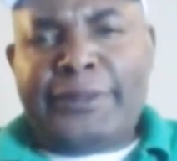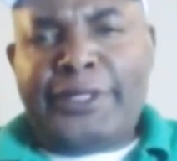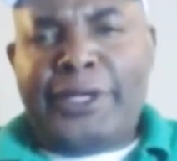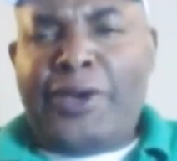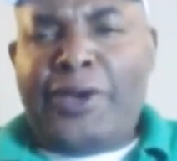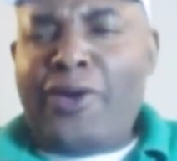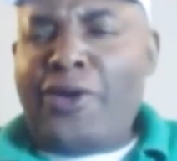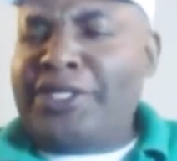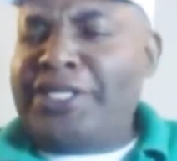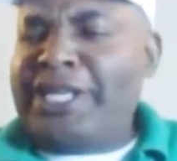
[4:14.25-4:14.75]

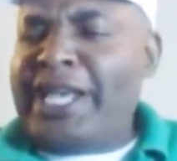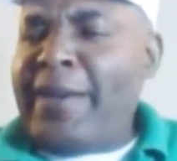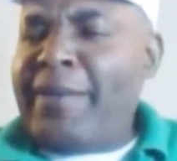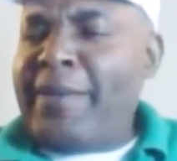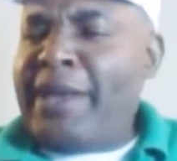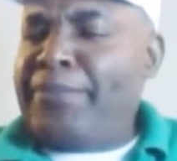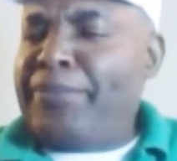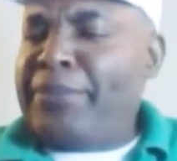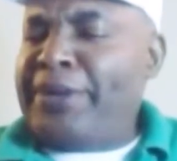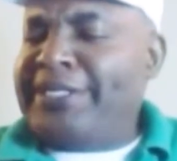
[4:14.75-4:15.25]

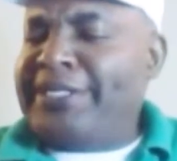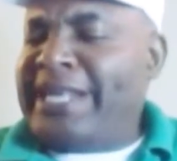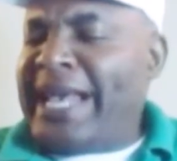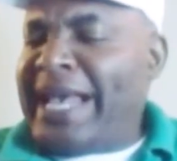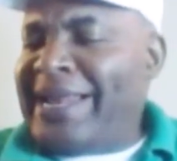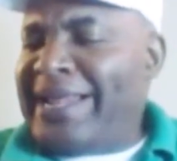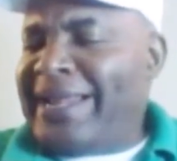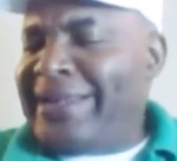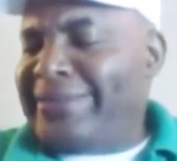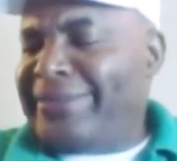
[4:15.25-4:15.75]
COACHEMEN
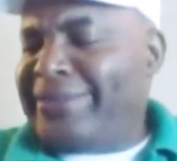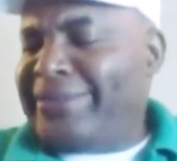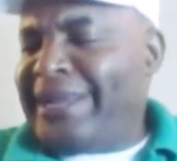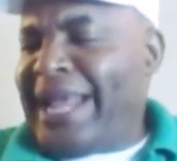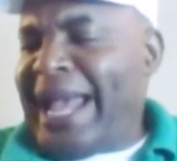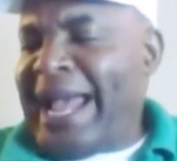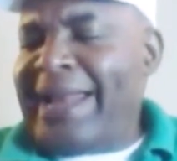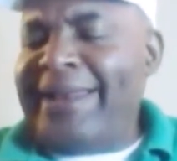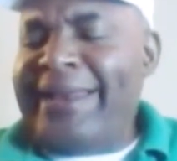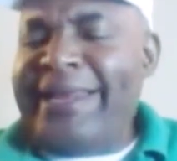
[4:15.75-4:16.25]
presiding
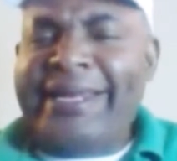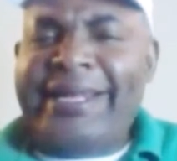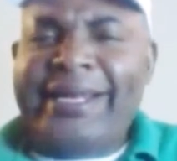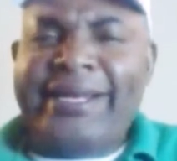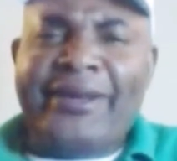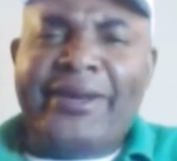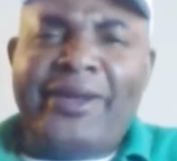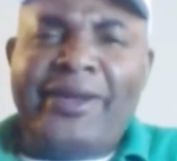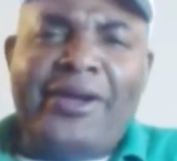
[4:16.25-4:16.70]
and leading